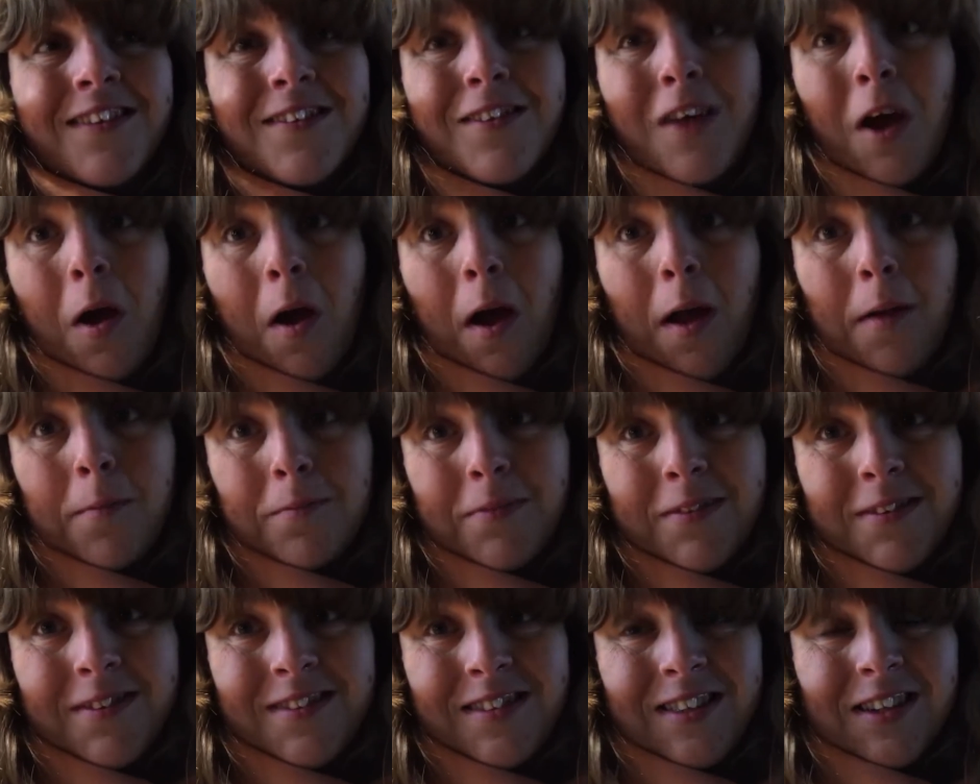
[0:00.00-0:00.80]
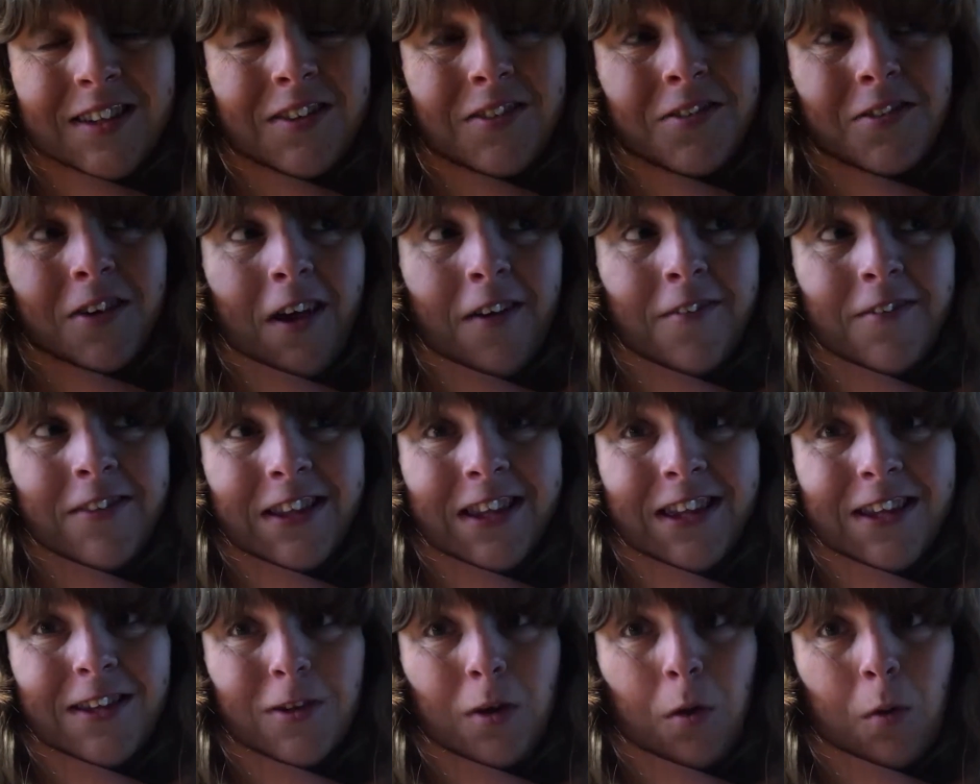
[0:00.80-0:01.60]
So I'm still
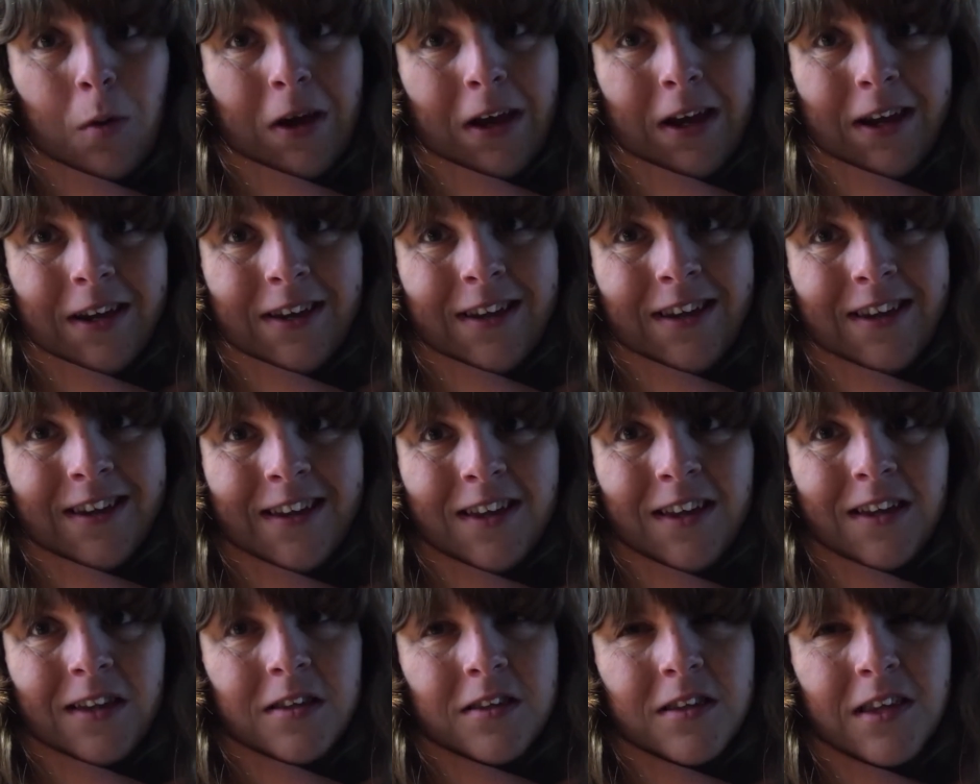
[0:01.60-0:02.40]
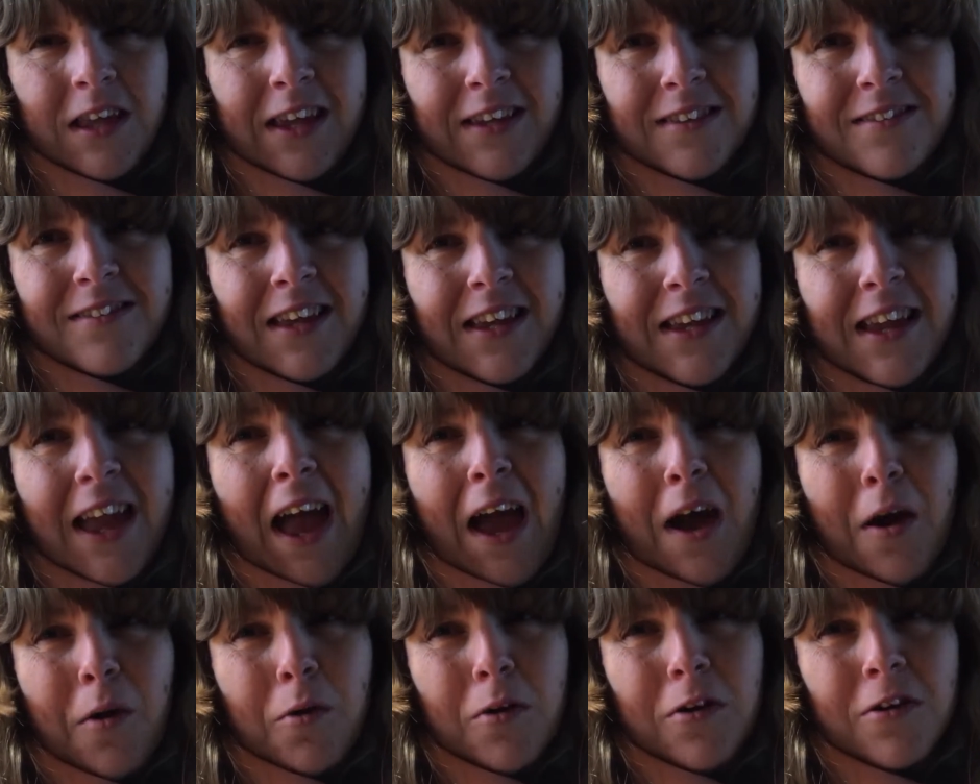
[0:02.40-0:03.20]
traveling to work. It takes like
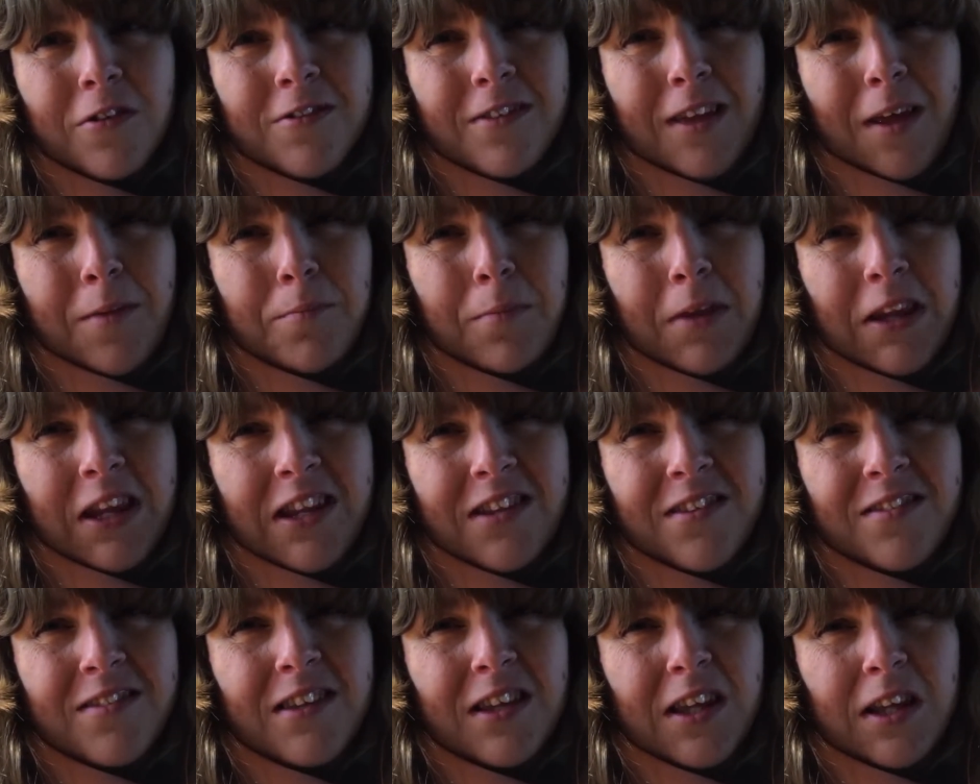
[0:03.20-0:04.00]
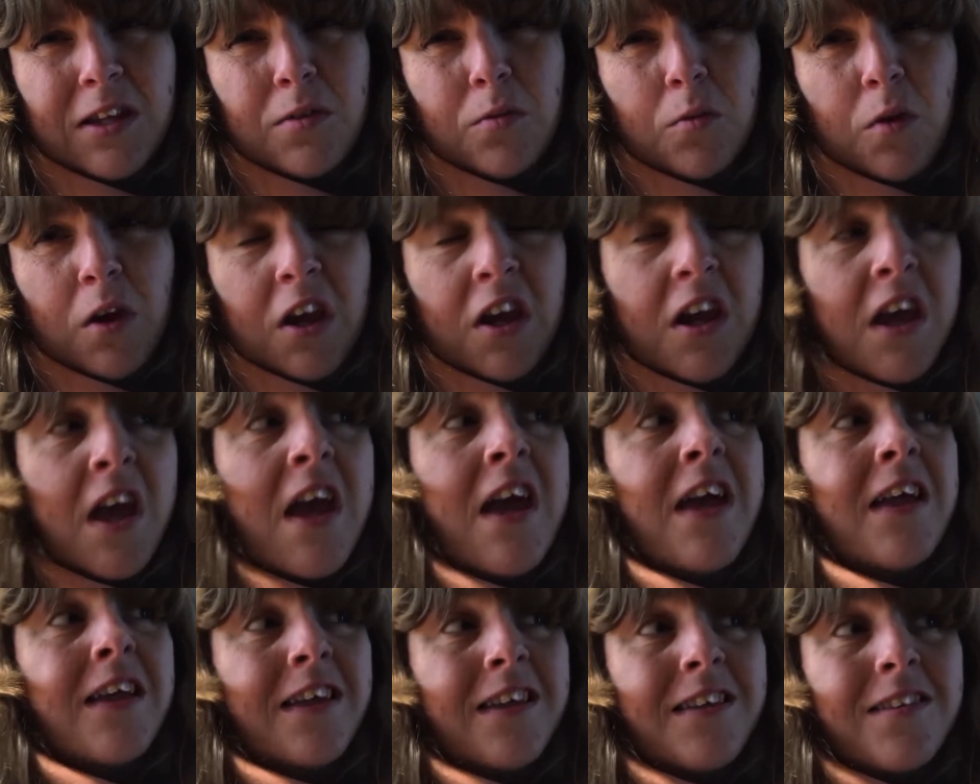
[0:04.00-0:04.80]
an hour and 10 minutes to get to work.
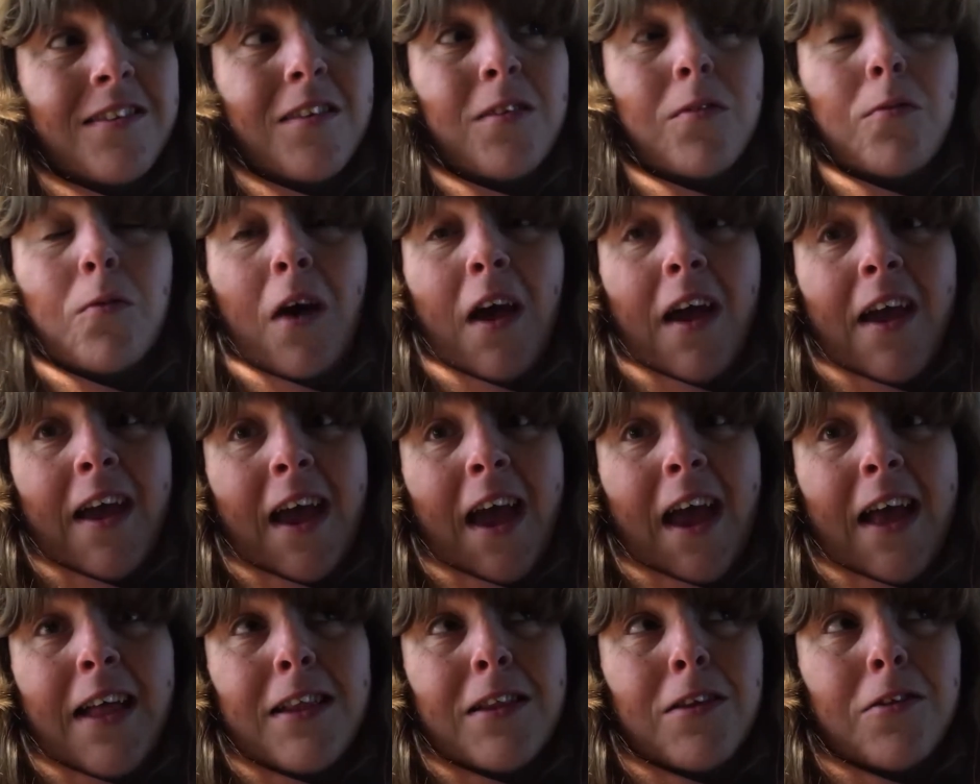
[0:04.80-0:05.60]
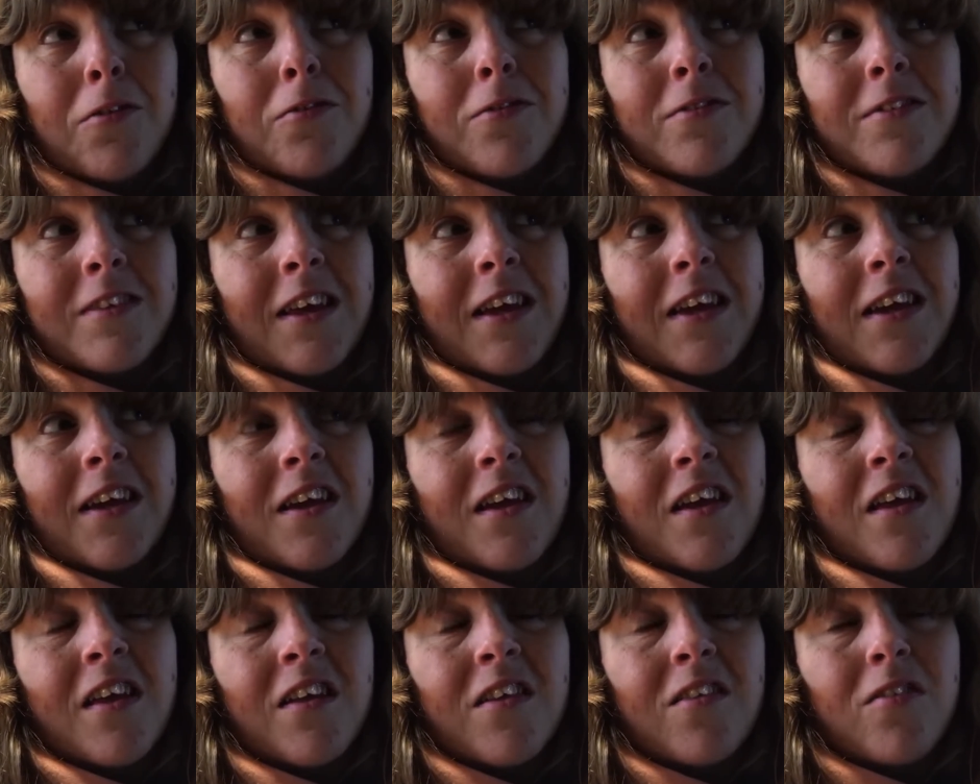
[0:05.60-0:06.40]
This is why I lose
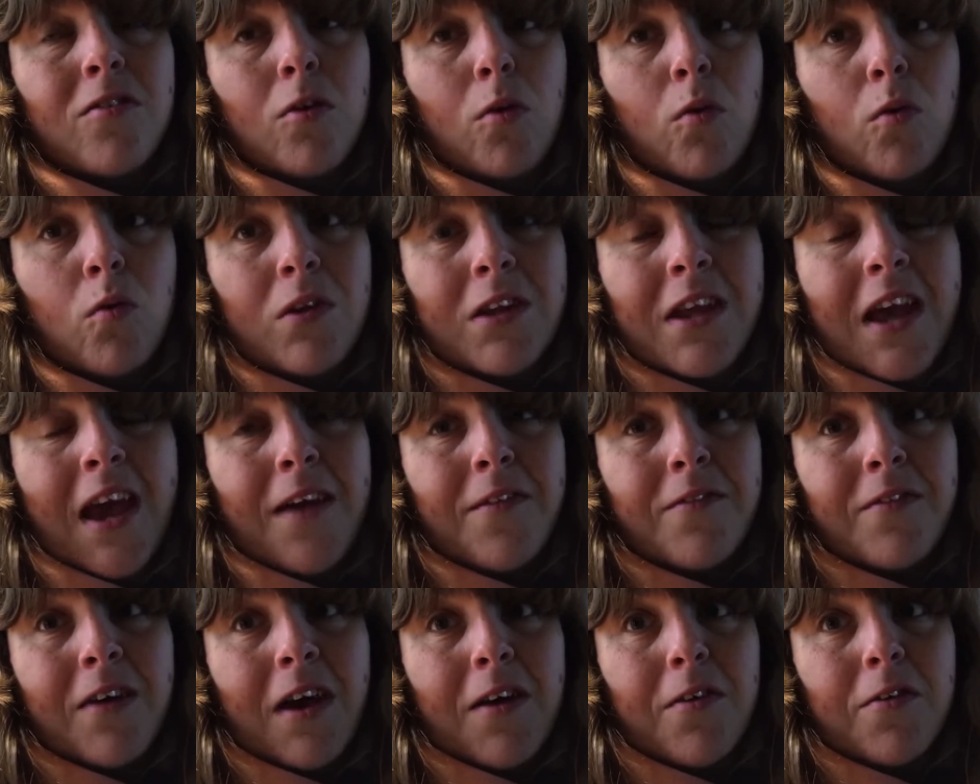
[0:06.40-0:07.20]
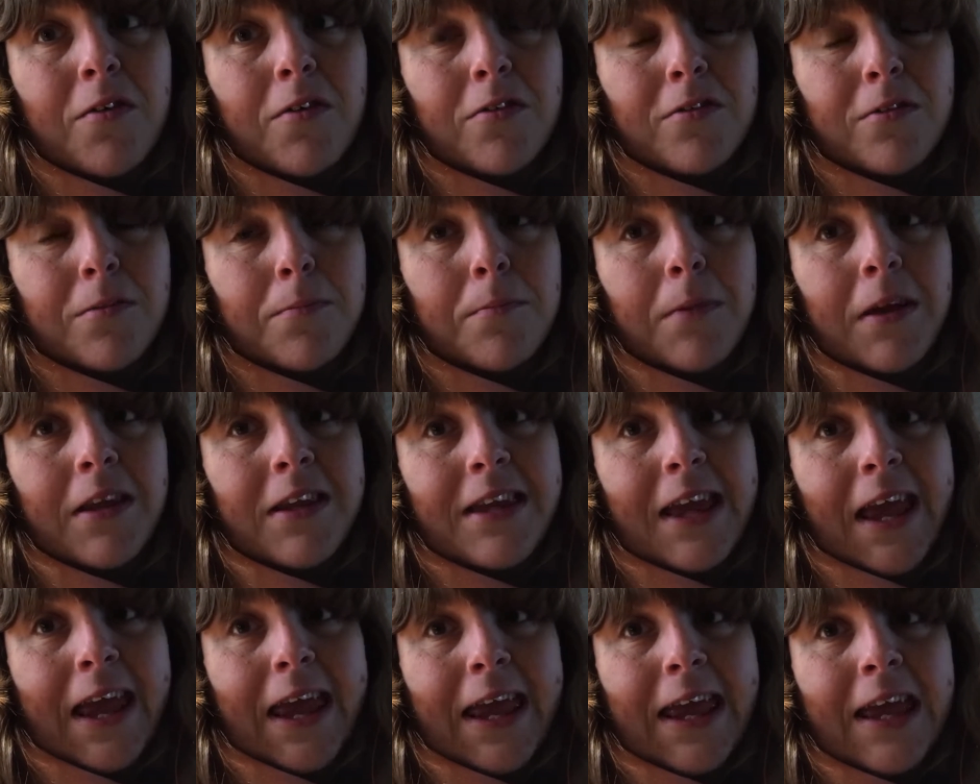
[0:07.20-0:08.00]
like two and a half hours of my
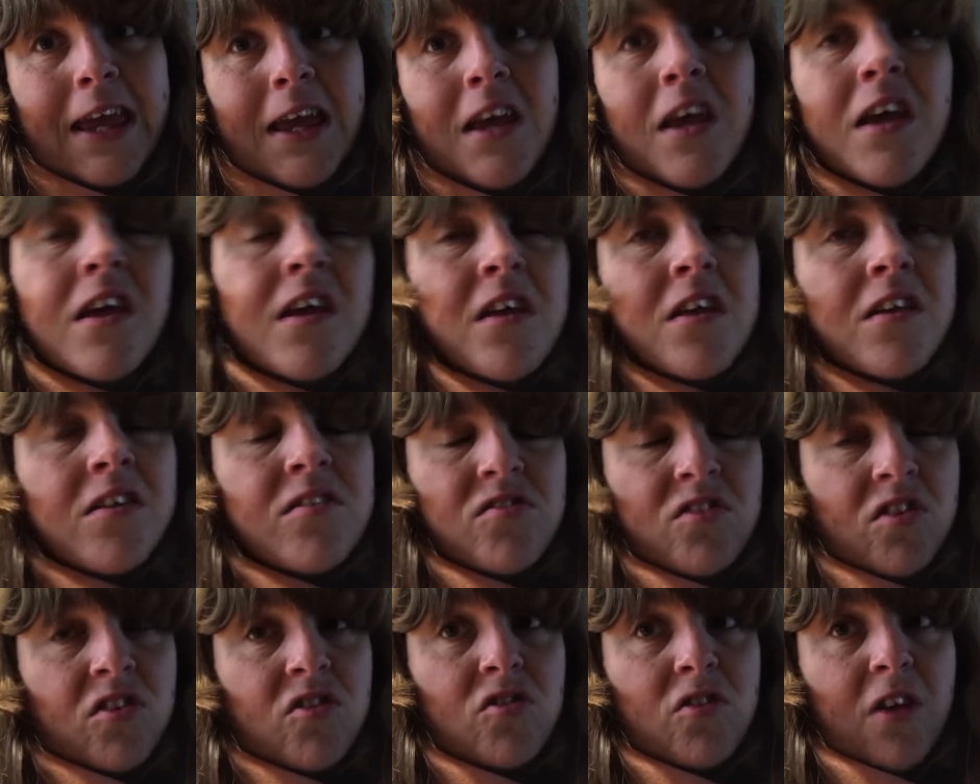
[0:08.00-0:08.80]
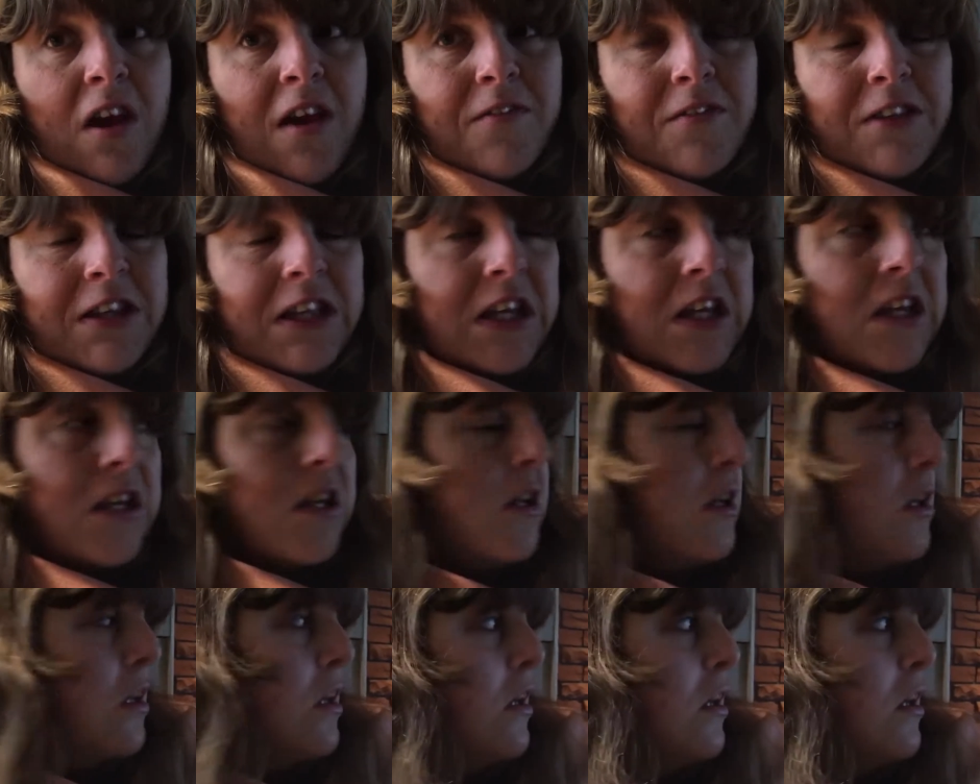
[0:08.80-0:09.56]
day just traveling.